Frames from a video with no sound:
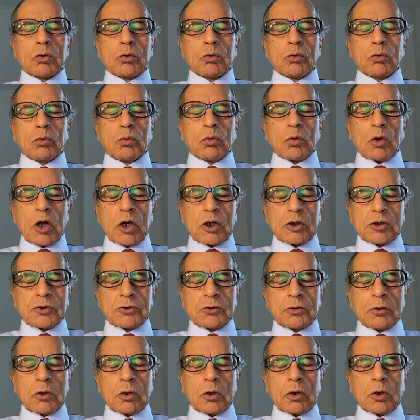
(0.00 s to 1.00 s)
to
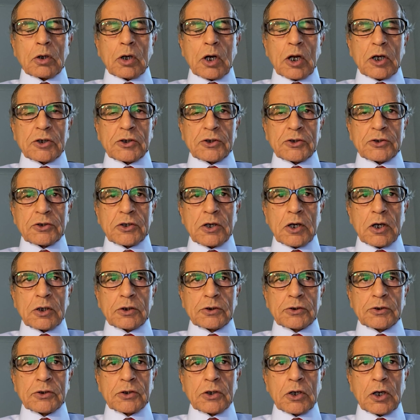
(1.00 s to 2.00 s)
Rajasthan
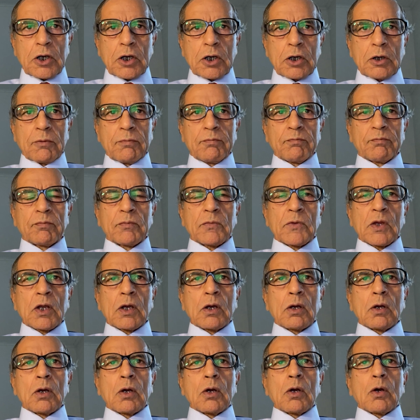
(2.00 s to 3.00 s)
state.
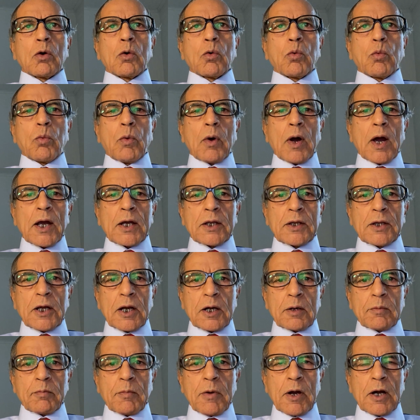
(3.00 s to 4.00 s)
Why
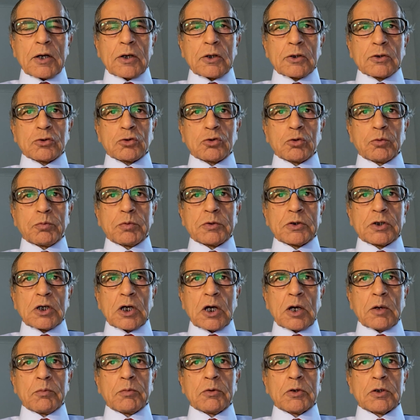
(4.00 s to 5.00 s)
that matters to
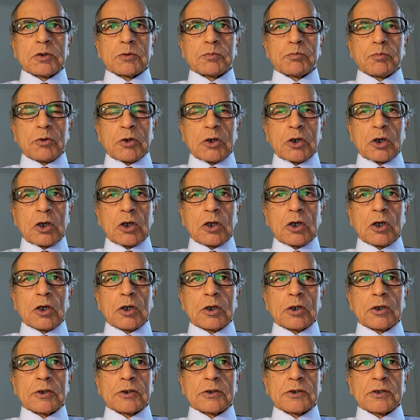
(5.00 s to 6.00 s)
Punjabis,
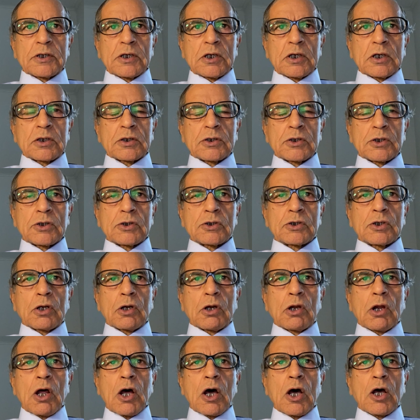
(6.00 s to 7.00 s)
particularly Sikhs, is the
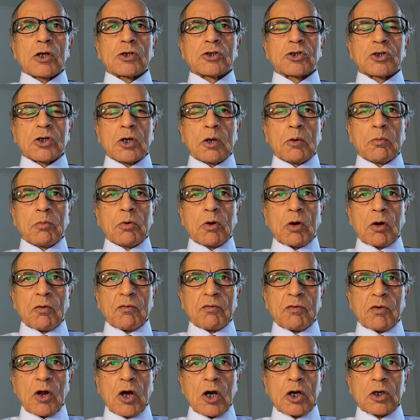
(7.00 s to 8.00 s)
large number of
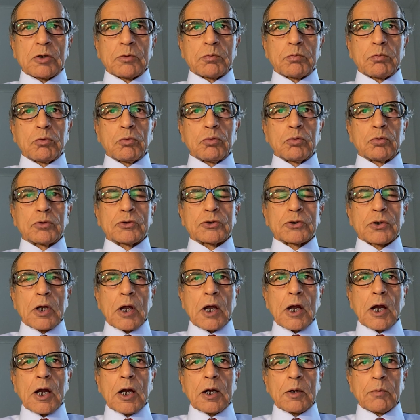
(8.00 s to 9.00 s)
Rajputs
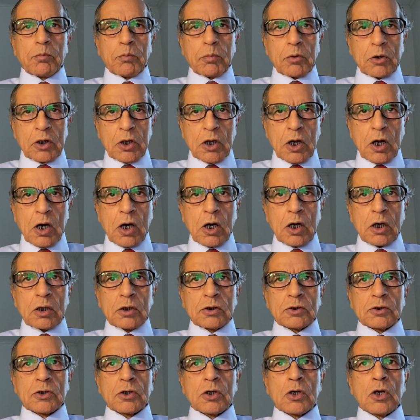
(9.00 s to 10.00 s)
and
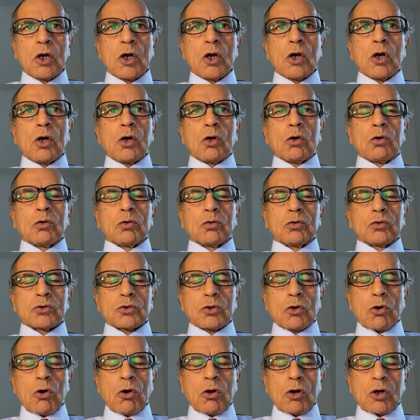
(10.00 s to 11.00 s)
Pathans whose
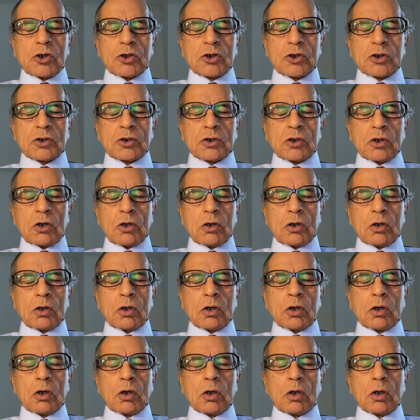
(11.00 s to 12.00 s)
origins
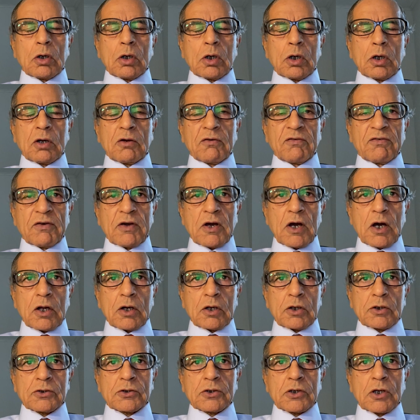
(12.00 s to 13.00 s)
are in
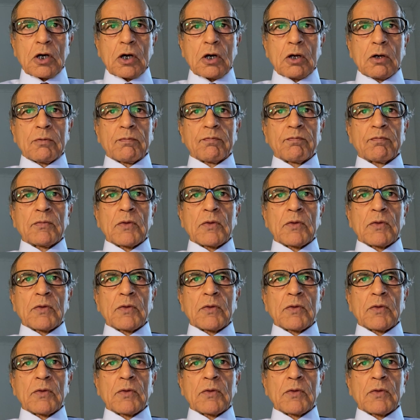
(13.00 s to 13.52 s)
Afghanistan,